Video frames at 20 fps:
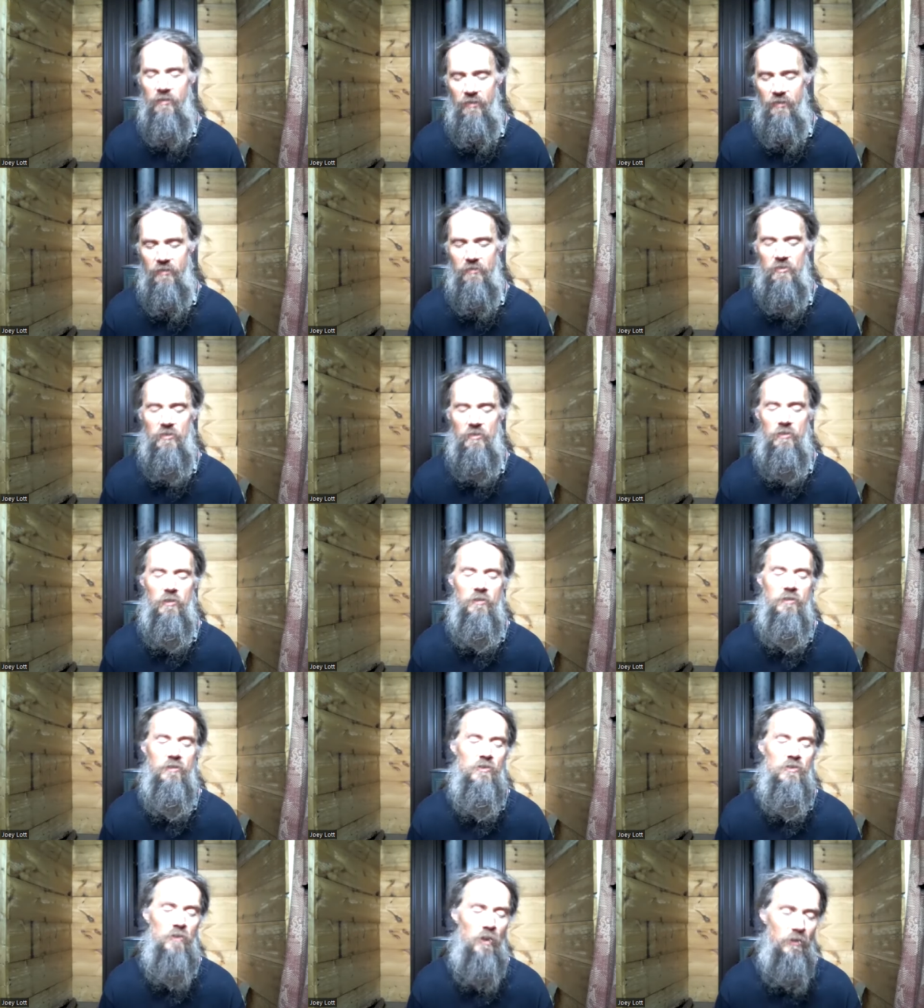And then
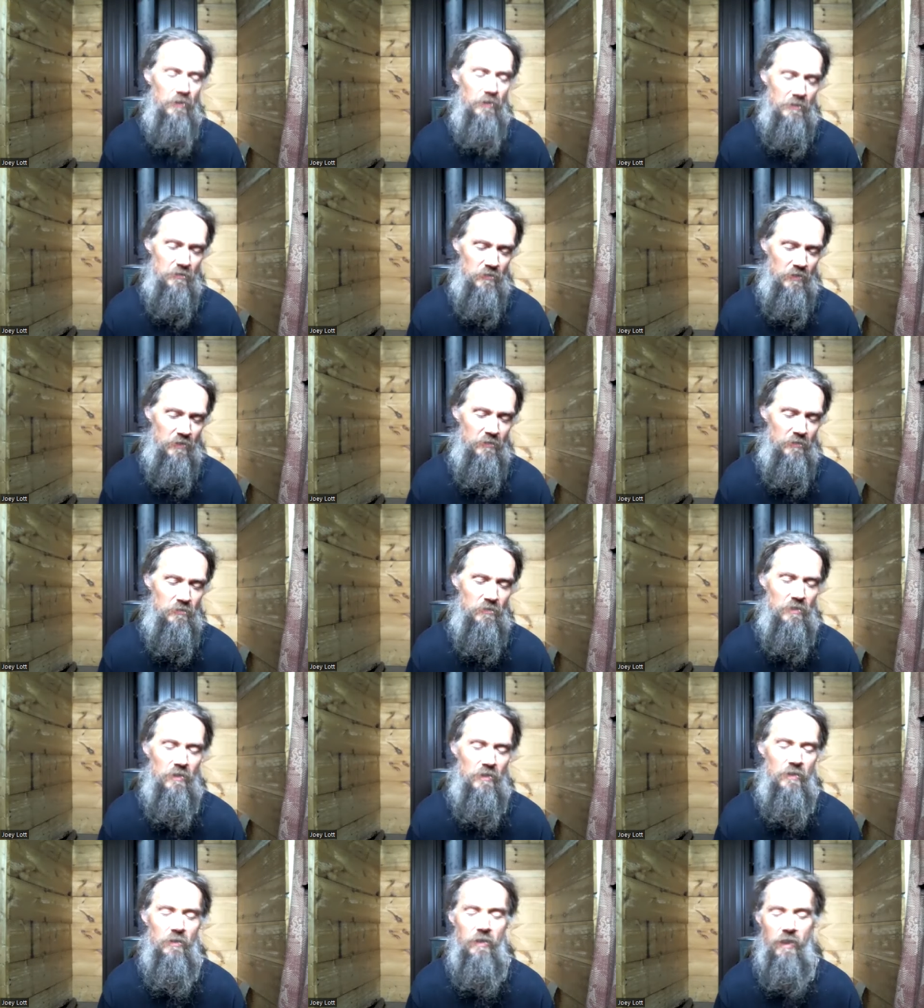Siddhartha saw these things
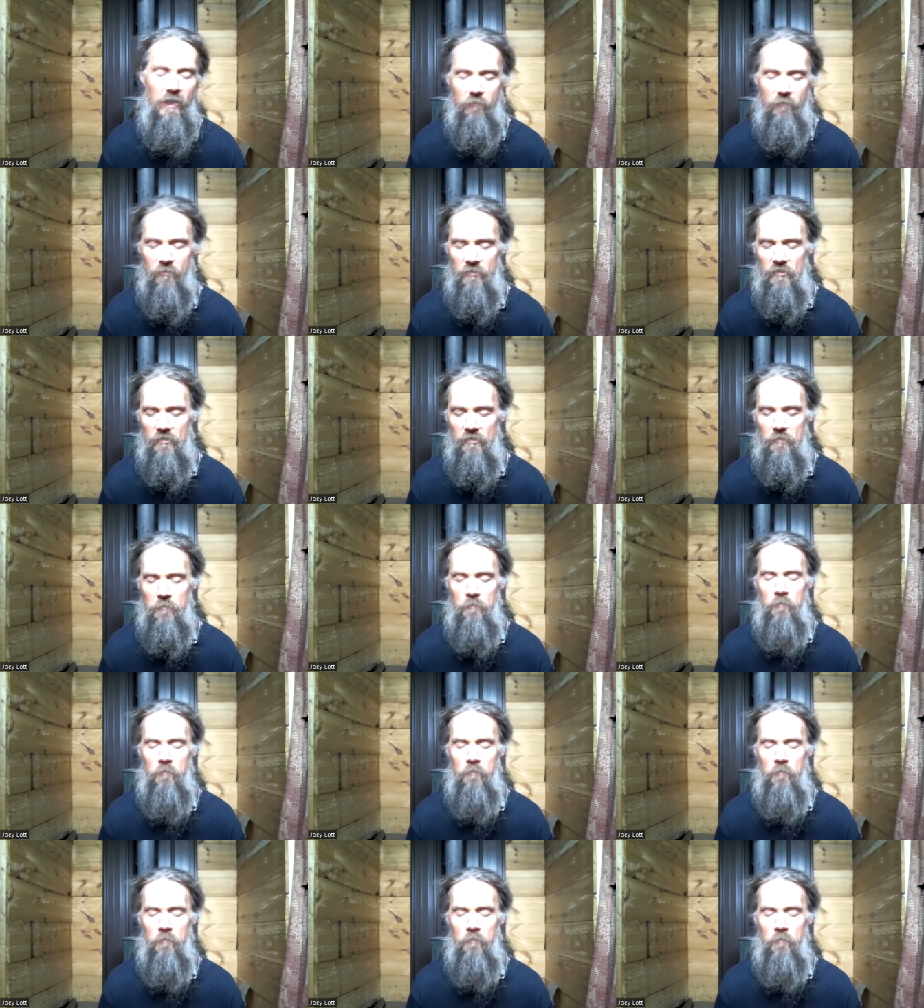and he left.